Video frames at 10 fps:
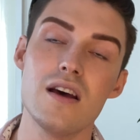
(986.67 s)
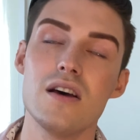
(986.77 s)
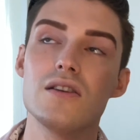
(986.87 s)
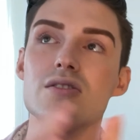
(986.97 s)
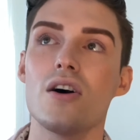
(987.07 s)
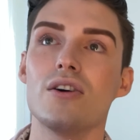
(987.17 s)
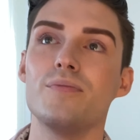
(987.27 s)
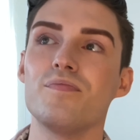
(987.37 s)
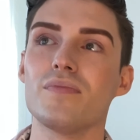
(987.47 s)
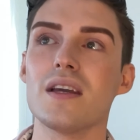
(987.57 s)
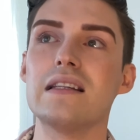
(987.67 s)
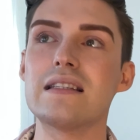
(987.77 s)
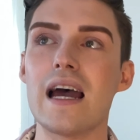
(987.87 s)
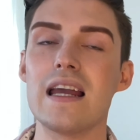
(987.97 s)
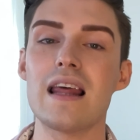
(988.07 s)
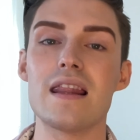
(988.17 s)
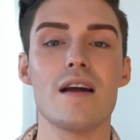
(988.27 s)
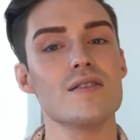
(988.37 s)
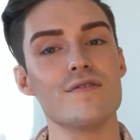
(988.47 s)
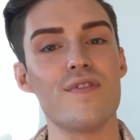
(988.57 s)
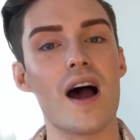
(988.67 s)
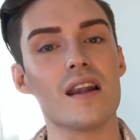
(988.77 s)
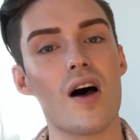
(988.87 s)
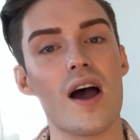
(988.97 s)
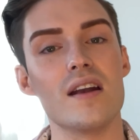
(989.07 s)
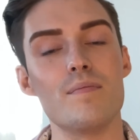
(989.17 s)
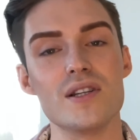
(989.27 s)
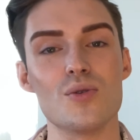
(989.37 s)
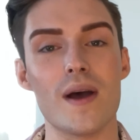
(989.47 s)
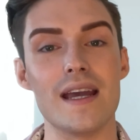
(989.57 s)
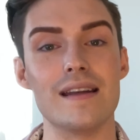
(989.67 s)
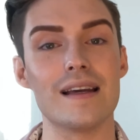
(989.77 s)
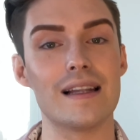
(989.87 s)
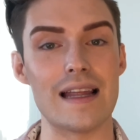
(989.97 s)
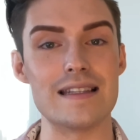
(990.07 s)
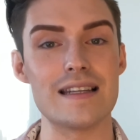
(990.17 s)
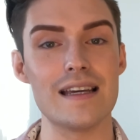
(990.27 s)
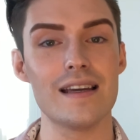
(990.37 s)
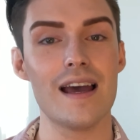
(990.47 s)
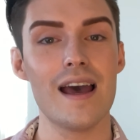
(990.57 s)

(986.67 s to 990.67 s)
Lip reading: So in saying that, there is a fine line between cleansing